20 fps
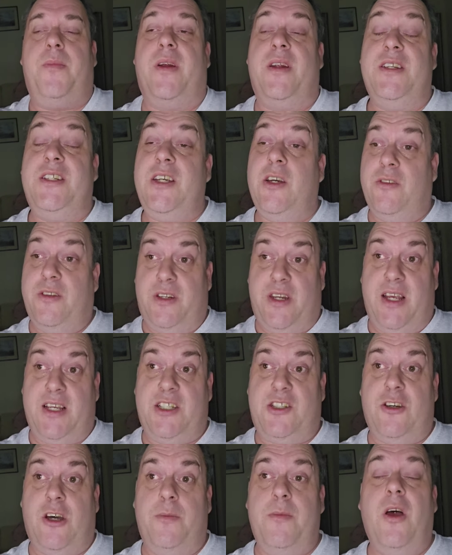But until the
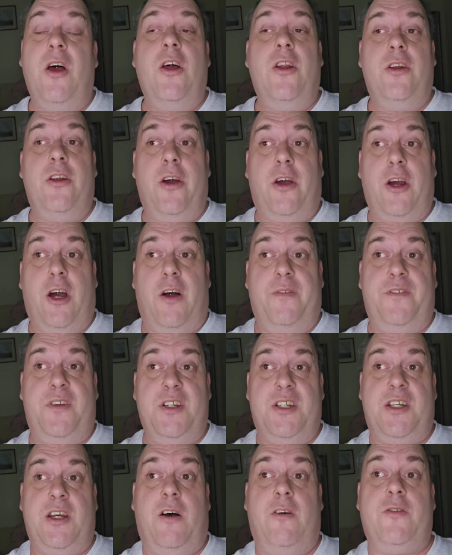next time, look after
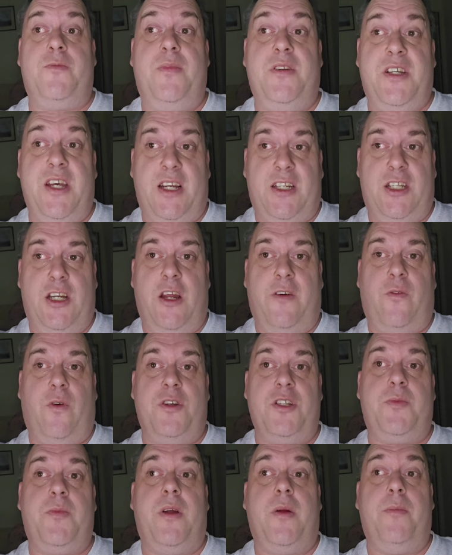yourselves, protect your loved
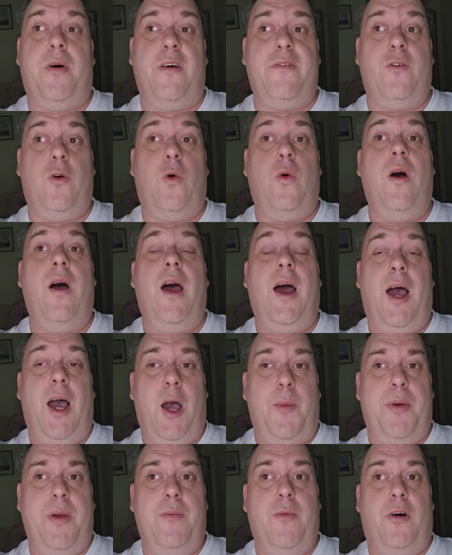ones, but above all,
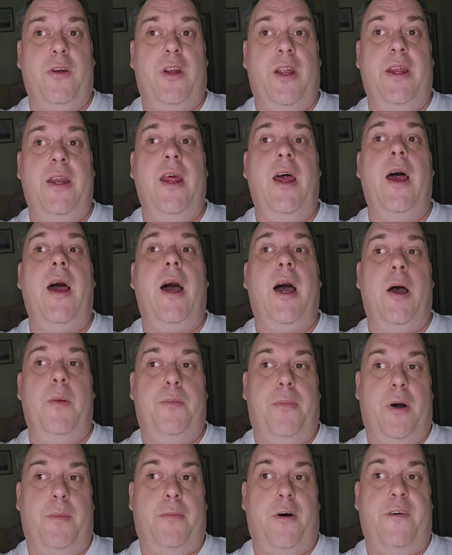happy modelling
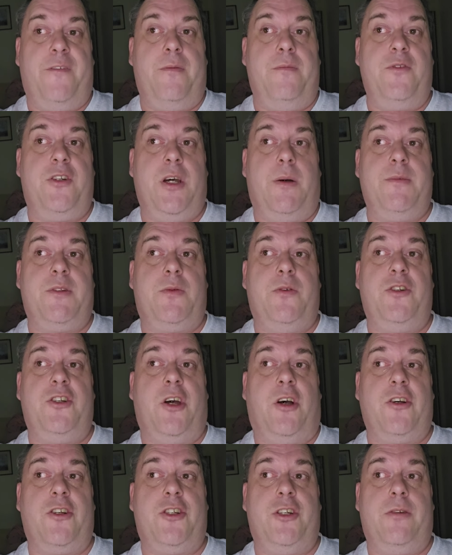and bye-bye from Chelmswood
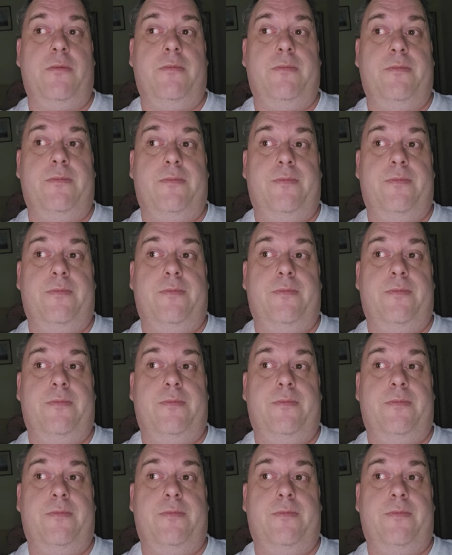Junction